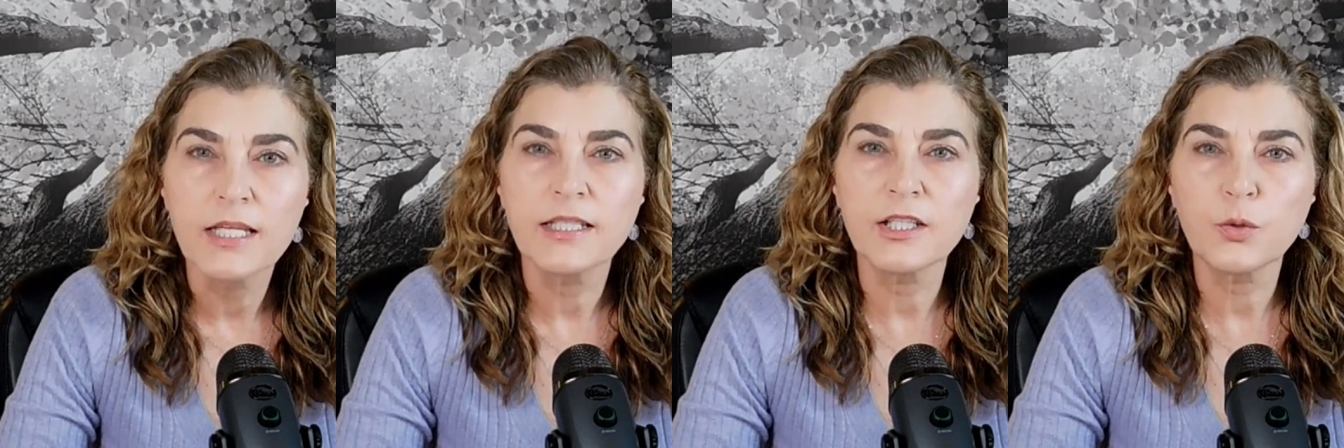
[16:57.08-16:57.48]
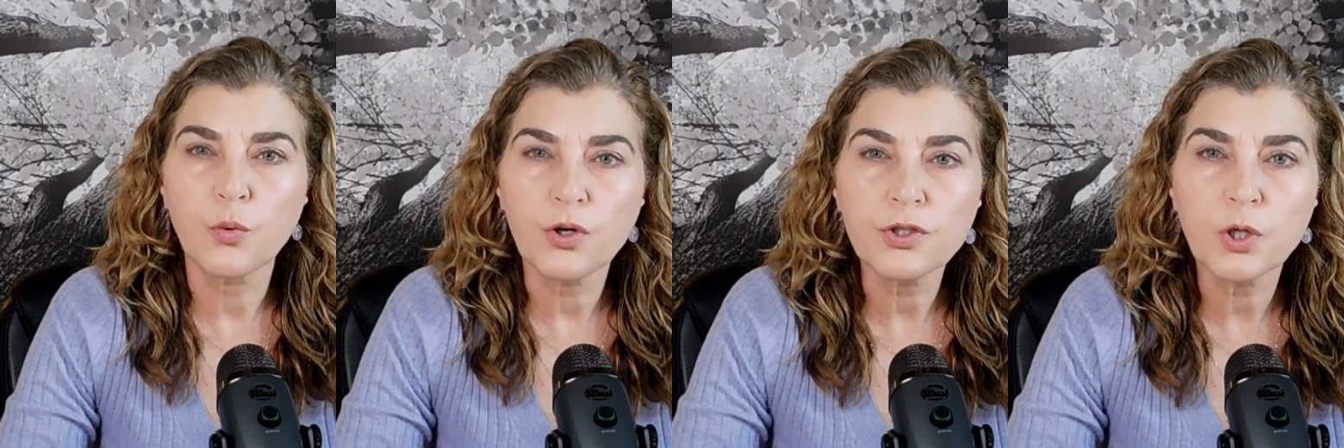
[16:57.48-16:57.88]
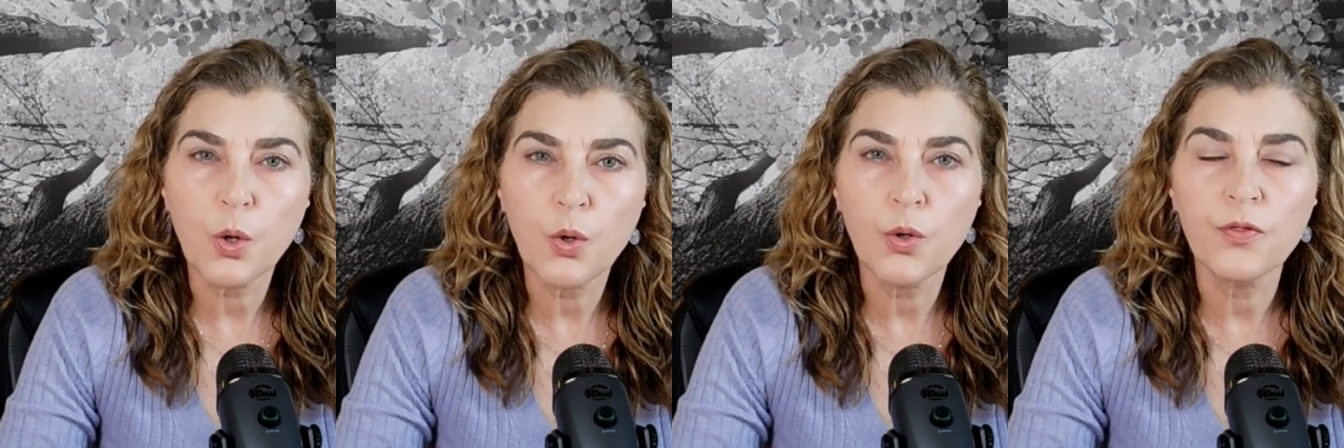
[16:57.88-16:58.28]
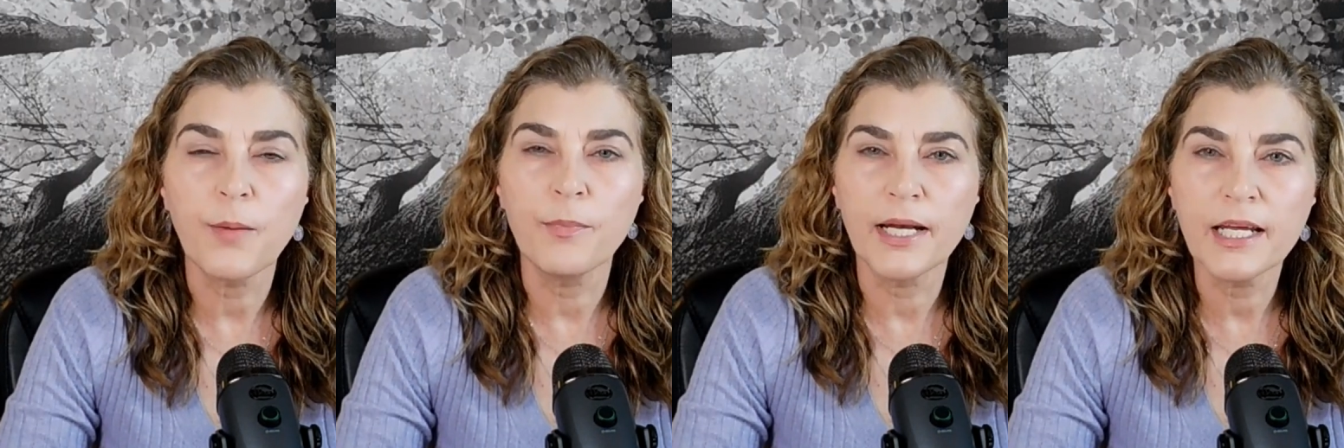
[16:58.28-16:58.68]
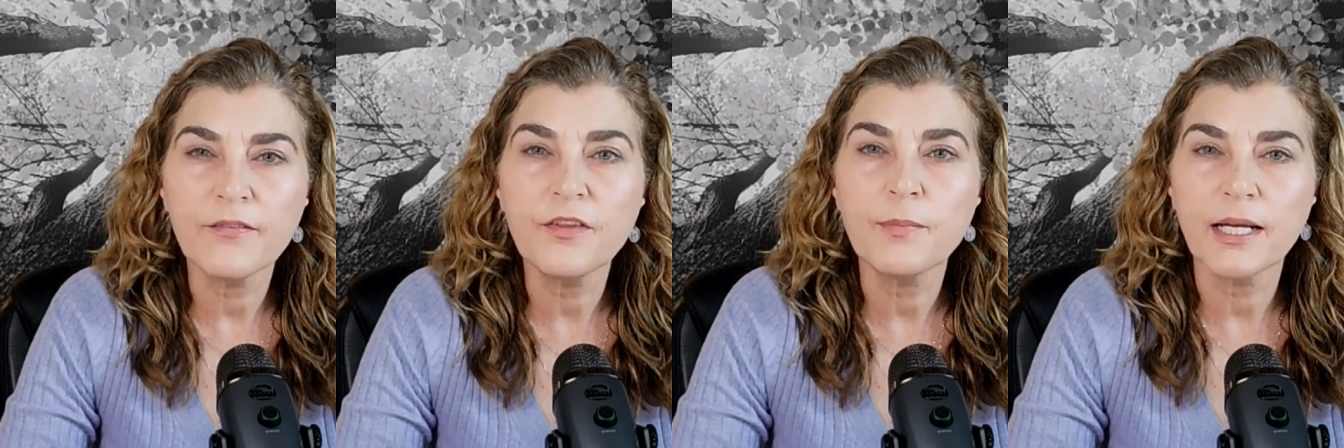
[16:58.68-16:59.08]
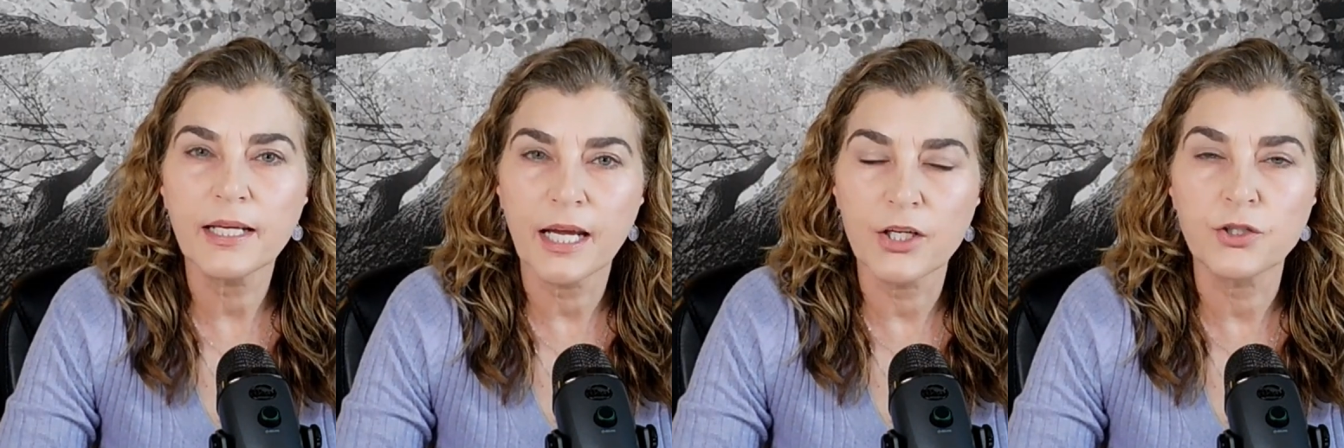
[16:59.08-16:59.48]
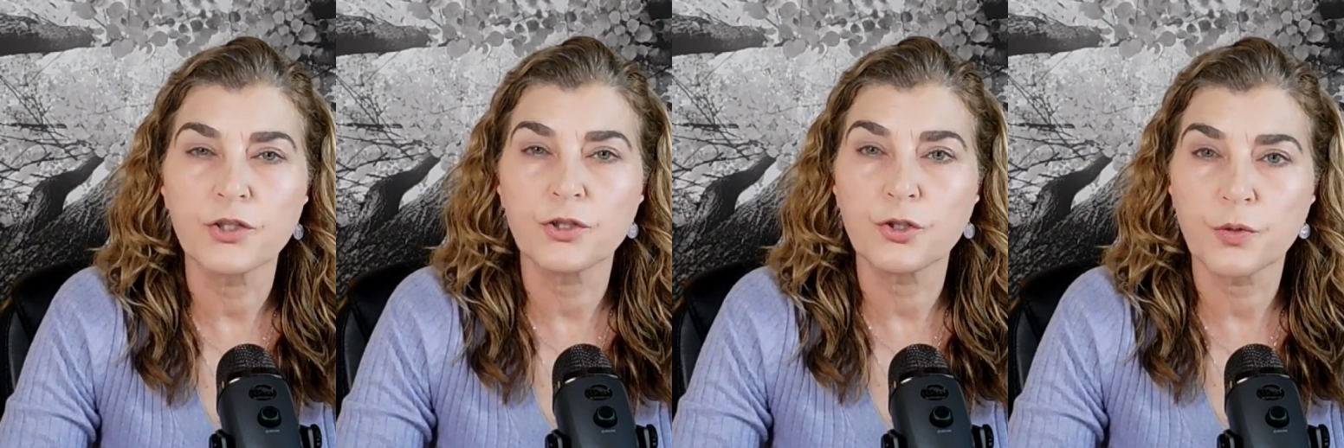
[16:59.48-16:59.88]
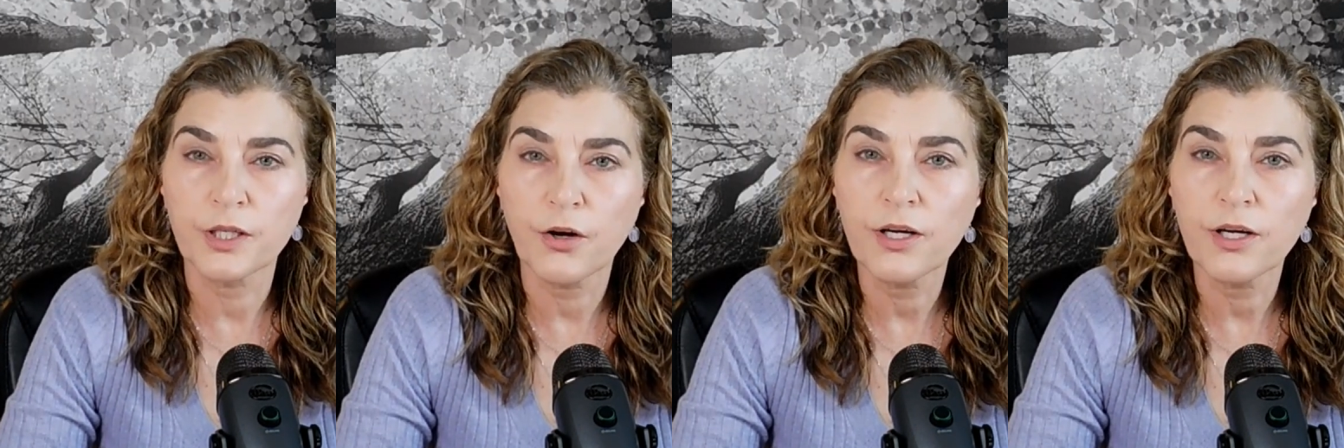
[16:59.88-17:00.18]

Since we're told that many of the medications to treat our